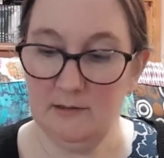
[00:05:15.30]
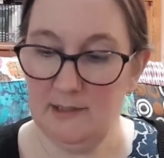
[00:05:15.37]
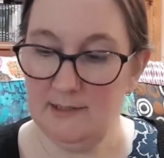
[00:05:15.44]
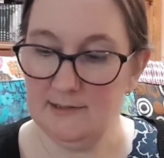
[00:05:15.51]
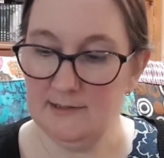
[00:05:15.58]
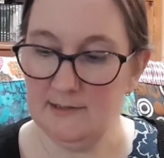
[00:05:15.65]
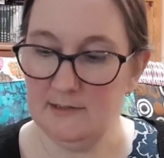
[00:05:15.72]

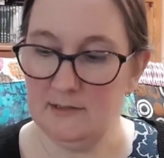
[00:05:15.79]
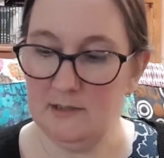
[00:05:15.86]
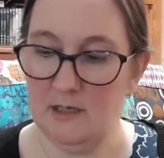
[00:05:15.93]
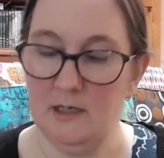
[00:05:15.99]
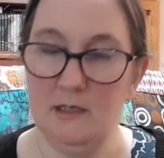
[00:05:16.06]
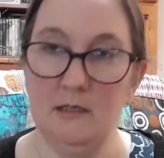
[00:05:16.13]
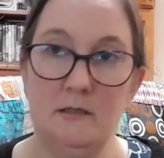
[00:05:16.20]
It's
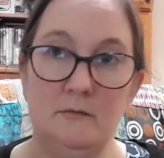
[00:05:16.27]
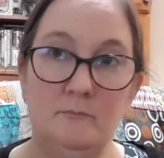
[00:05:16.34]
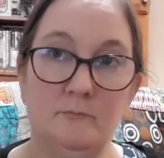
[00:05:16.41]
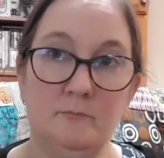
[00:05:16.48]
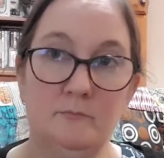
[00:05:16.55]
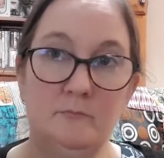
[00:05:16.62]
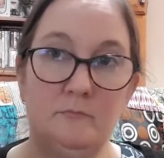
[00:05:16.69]

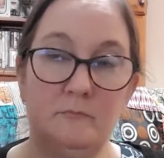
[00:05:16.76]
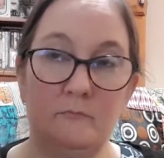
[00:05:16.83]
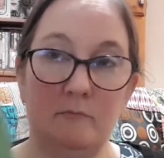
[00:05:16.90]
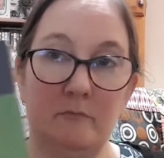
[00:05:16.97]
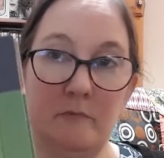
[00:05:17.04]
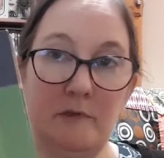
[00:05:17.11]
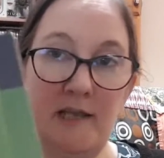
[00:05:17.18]

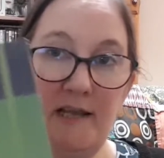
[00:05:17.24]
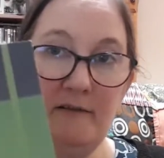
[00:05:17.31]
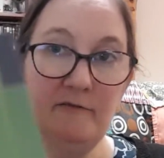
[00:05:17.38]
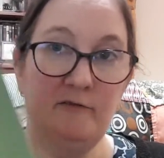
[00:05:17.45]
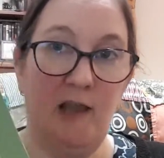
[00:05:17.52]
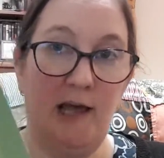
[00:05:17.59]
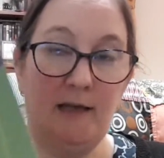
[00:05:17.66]
Knit
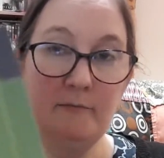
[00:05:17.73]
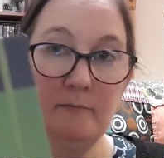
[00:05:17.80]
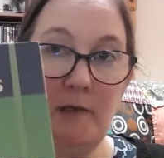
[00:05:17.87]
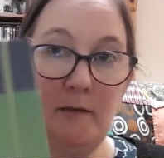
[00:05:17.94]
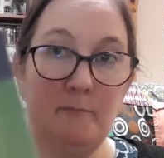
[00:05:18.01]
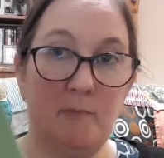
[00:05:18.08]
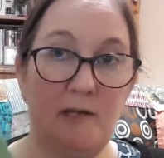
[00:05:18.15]
Flat
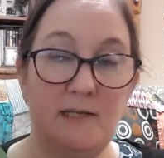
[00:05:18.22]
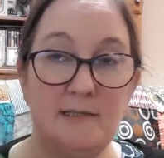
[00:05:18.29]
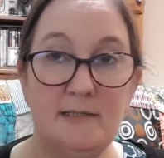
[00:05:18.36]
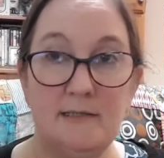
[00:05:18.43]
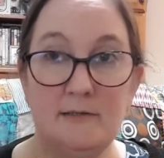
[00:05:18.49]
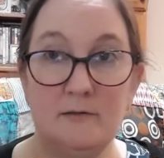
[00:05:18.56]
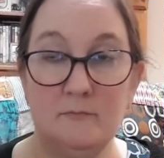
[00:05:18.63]
in
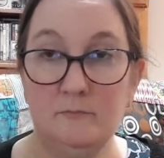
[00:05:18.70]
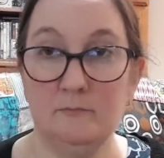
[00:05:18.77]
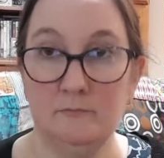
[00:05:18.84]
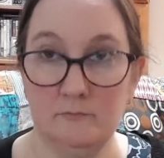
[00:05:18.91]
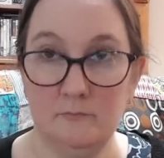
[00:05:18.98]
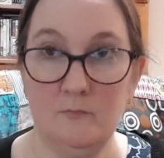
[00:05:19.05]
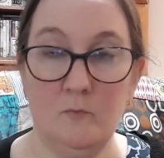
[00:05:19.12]
Pieces
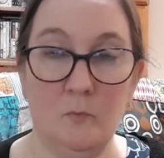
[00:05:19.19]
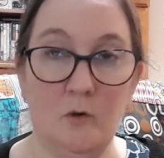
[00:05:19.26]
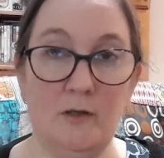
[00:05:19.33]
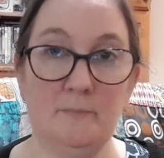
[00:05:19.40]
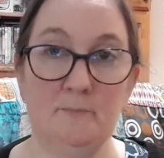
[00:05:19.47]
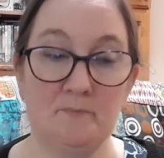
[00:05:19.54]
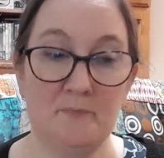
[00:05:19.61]

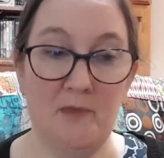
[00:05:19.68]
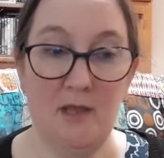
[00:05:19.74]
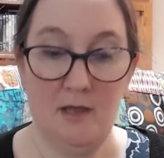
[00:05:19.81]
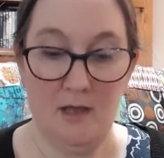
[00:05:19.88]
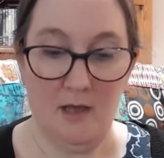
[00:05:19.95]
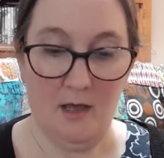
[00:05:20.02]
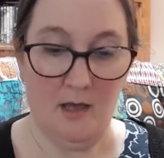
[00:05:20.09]
1.
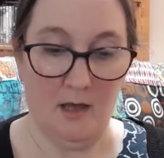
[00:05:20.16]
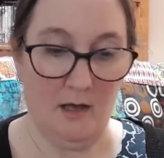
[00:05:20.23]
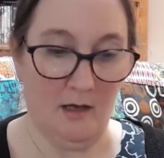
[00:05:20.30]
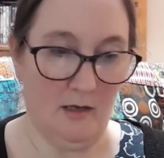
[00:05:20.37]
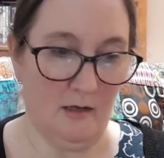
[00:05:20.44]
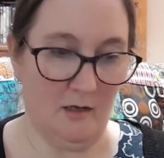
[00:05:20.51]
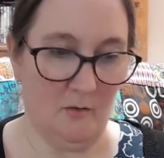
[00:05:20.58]

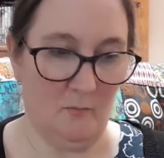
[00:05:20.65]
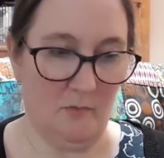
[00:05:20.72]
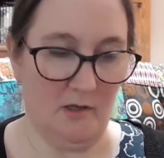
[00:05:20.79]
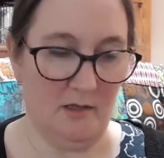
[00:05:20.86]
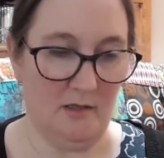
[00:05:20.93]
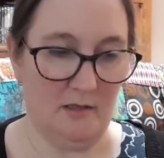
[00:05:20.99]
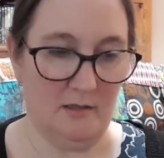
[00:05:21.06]

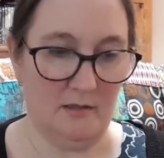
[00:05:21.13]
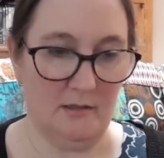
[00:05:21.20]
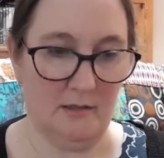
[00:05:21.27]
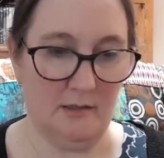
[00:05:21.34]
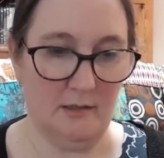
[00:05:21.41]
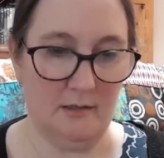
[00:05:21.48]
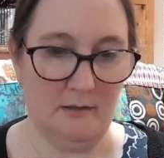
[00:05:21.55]

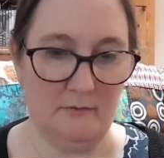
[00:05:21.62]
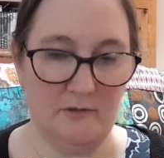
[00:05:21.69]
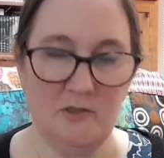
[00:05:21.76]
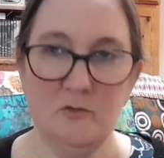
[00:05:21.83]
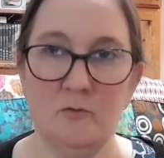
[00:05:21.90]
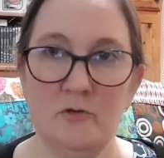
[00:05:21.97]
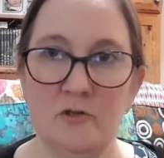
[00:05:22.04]
There
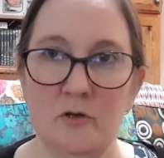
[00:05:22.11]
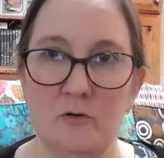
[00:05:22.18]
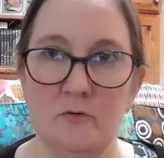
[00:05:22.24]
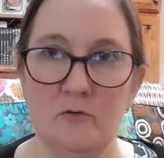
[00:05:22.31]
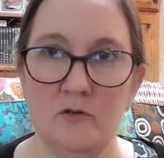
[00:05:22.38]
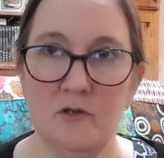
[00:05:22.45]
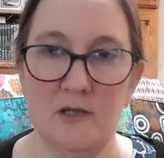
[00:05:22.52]
is
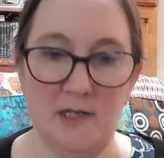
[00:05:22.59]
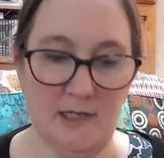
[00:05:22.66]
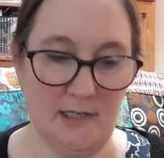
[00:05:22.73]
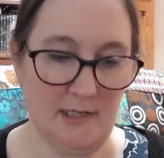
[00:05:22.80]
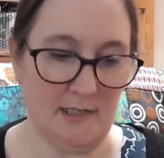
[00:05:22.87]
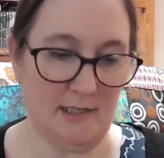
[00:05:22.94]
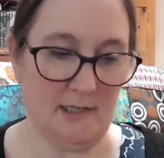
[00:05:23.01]
also
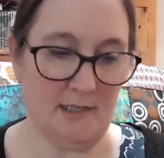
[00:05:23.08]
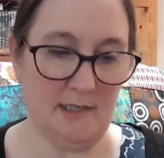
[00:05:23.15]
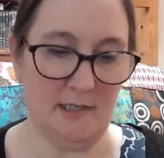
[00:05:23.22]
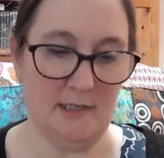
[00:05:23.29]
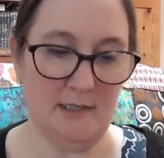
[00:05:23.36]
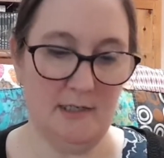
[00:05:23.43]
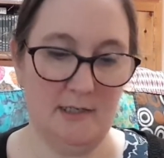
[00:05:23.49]
the
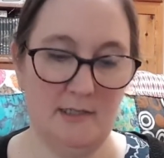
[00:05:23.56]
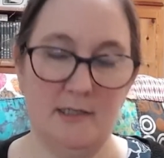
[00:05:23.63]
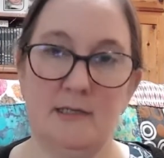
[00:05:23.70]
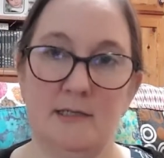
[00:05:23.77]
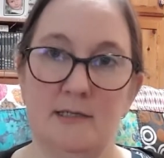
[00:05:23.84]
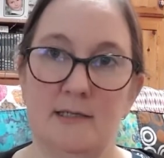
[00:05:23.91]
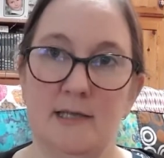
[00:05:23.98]

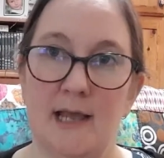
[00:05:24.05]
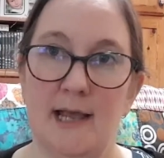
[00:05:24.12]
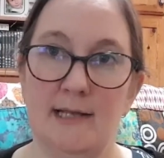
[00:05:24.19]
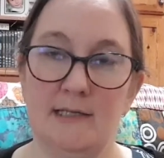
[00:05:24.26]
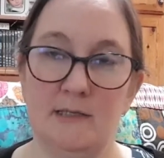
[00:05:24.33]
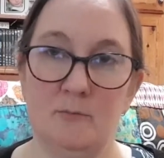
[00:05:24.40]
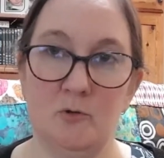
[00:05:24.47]
Knitter's
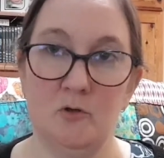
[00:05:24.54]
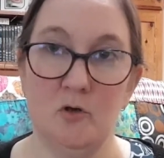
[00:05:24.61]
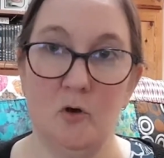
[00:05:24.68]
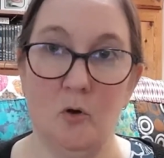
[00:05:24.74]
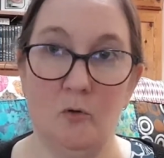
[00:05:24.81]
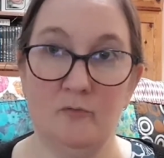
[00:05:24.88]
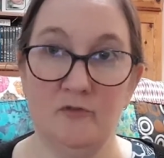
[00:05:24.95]
Handy Book
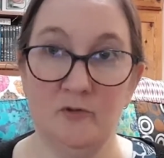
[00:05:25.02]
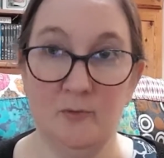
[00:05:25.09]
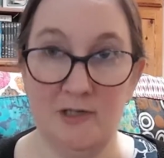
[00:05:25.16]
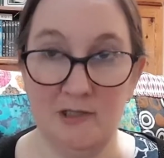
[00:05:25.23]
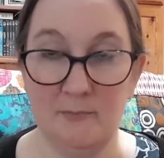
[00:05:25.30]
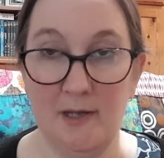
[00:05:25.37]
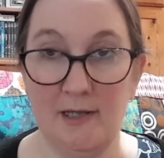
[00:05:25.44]
of
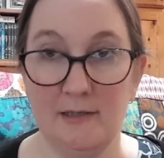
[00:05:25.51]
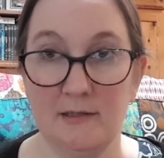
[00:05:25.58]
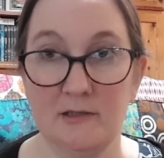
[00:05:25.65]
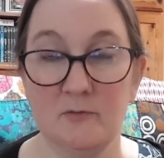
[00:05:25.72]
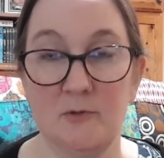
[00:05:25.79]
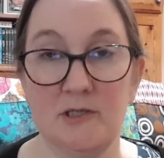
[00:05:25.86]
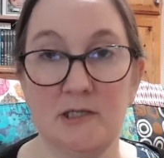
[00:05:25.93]
Sweater
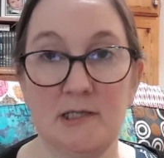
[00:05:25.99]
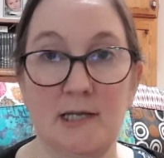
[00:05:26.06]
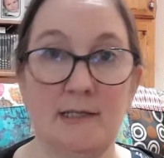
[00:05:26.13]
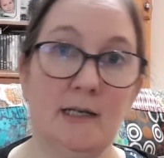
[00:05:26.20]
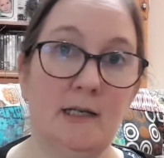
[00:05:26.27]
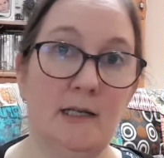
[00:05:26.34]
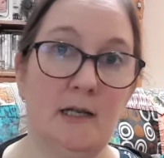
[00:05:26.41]
Patterns, which
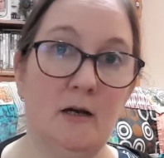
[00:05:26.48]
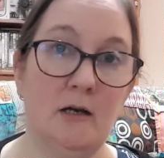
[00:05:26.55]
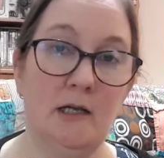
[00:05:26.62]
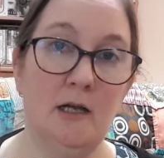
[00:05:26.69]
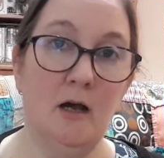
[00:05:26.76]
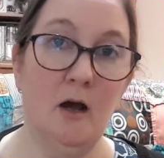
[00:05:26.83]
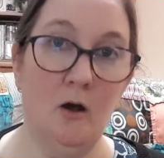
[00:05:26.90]
technically
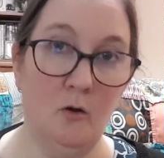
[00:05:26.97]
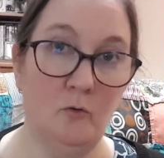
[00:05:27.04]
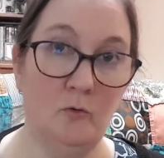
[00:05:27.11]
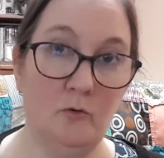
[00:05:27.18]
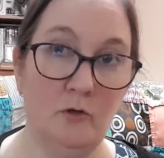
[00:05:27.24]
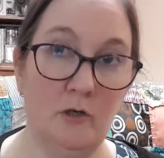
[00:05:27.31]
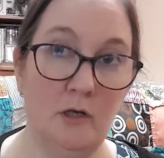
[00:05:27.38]
I
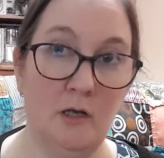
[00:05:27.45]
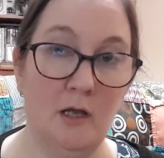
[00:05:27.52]
own,